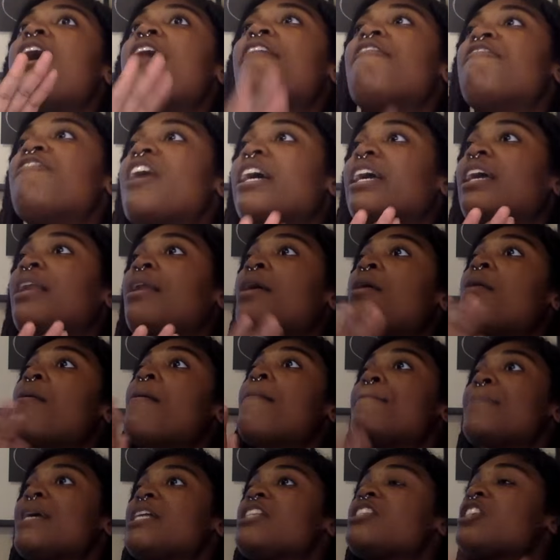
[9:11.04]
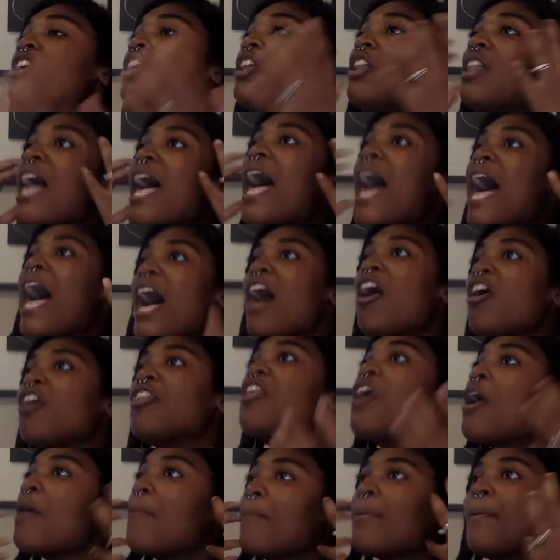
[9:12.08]
of fucking mental health
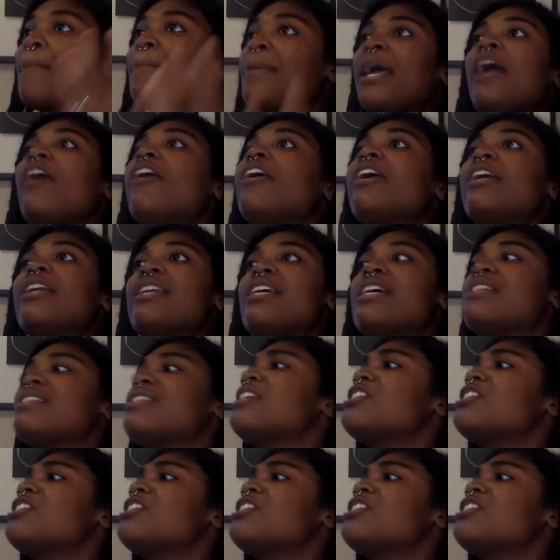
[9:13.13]
preparedness.